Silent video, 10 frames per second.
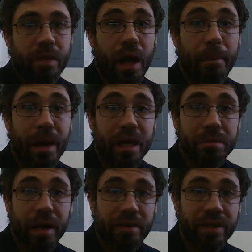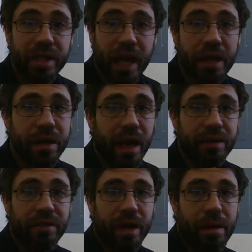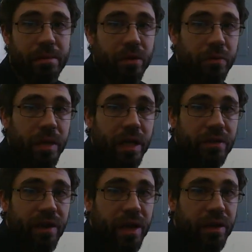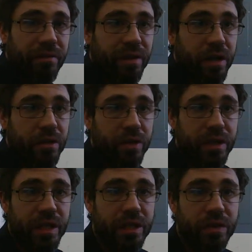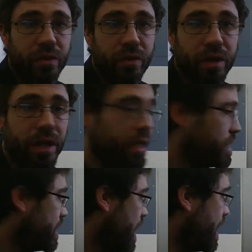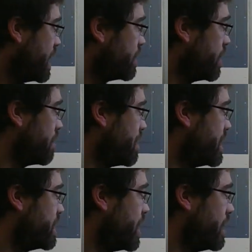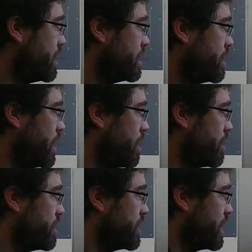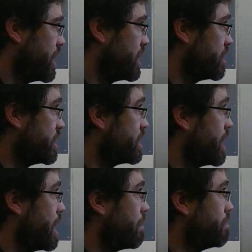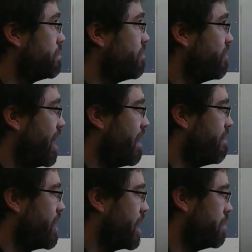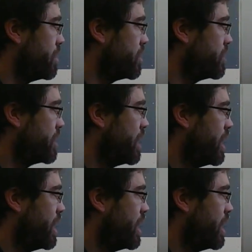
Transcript: A box plot of standardized variables with each value converted to a z-score instead has all the means centered at 0. You see these are the same 5 variables.